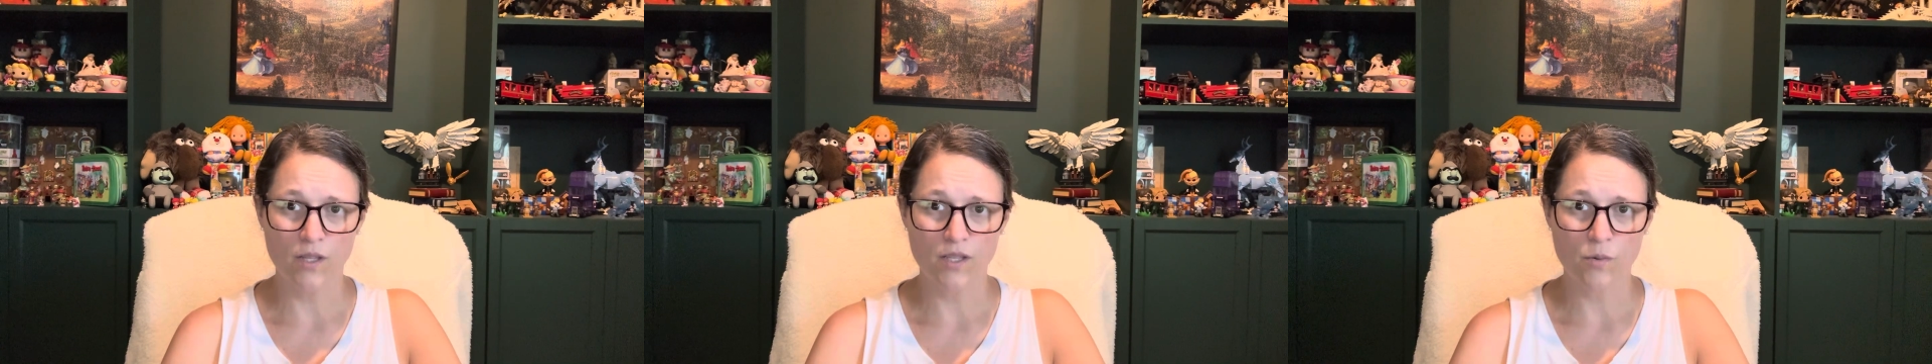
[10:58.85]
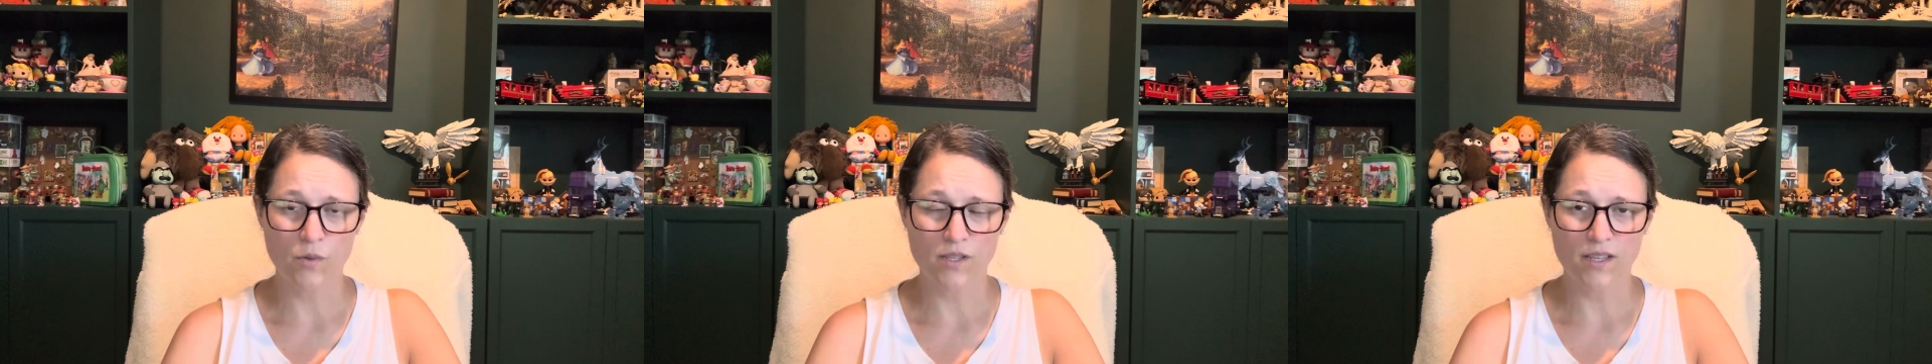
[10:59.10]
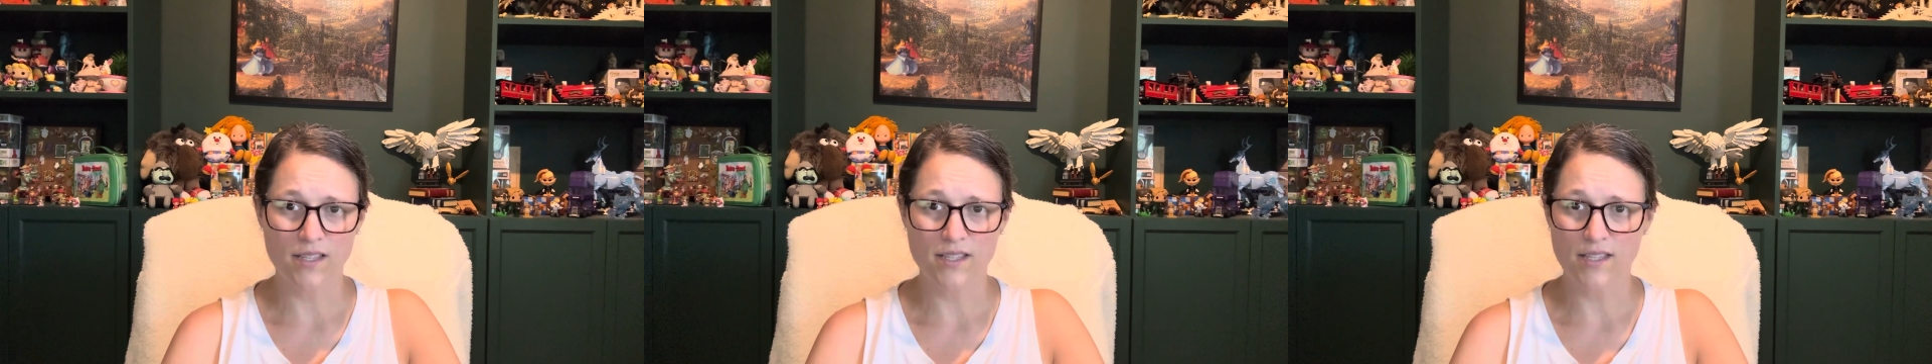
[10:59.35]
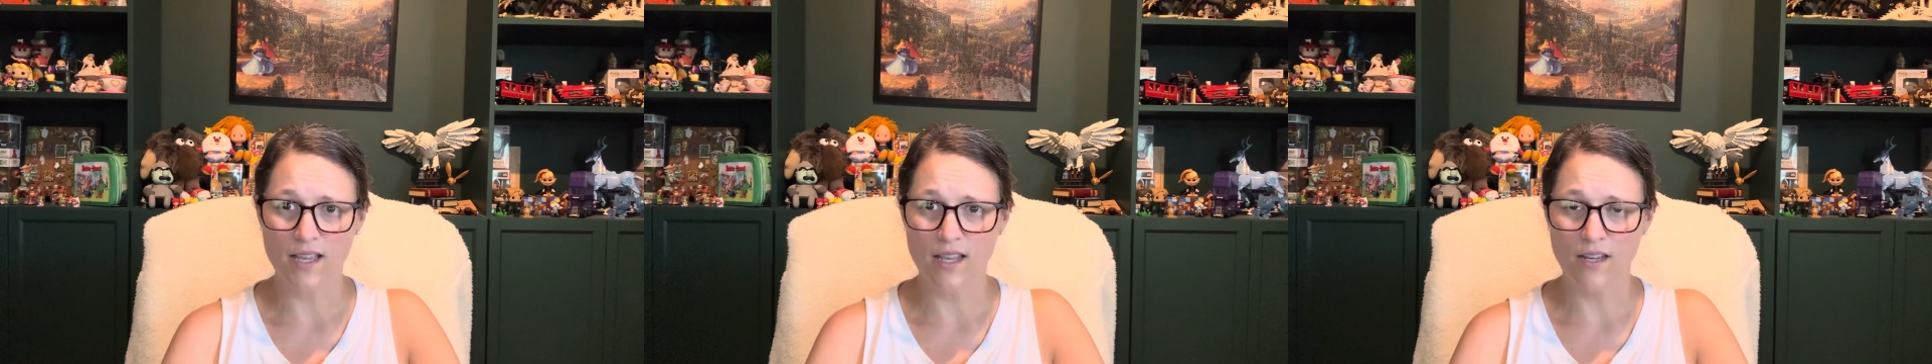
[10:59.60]
This was a
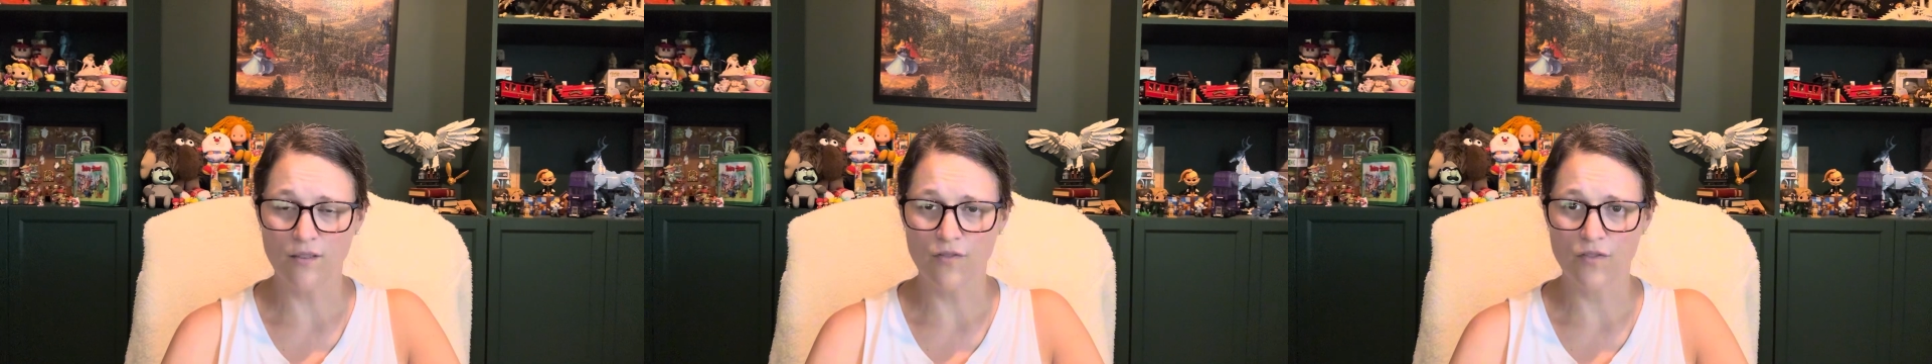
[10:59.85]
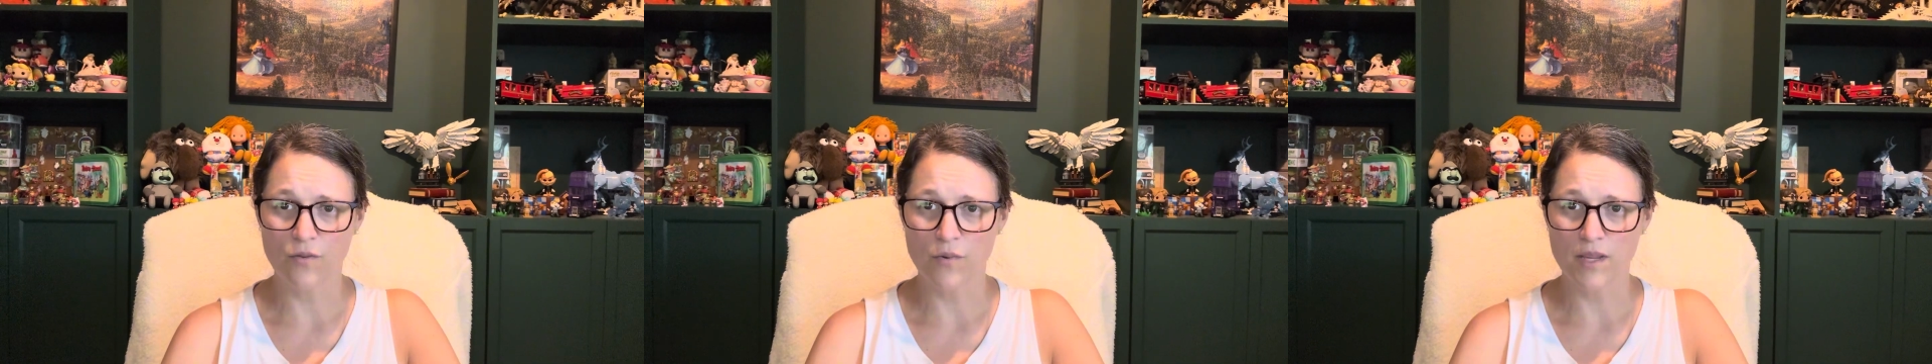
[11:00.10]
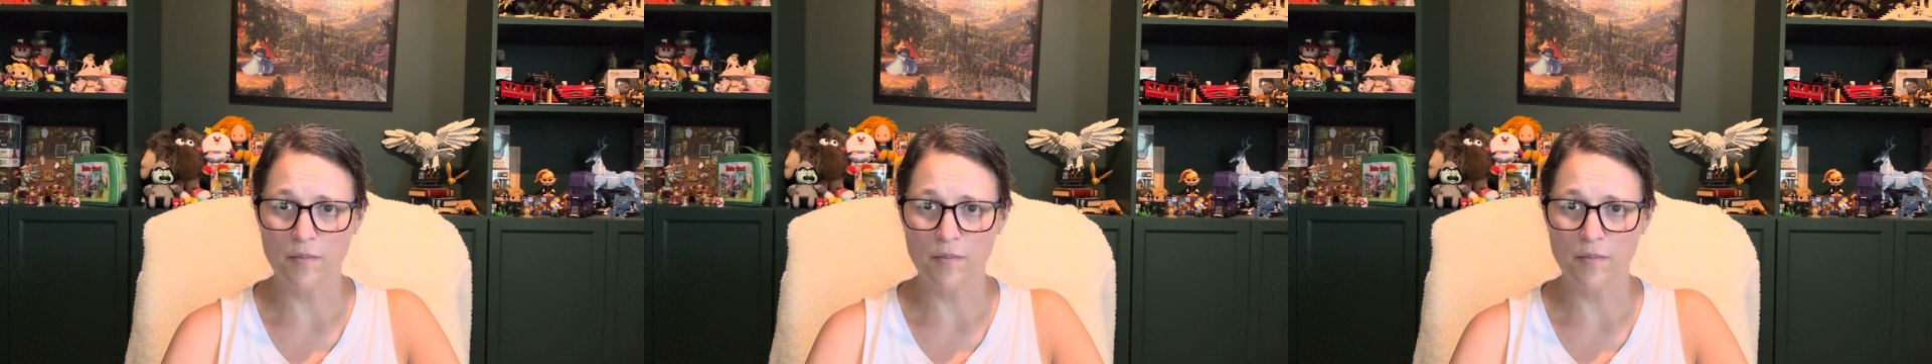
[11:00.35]
set of 3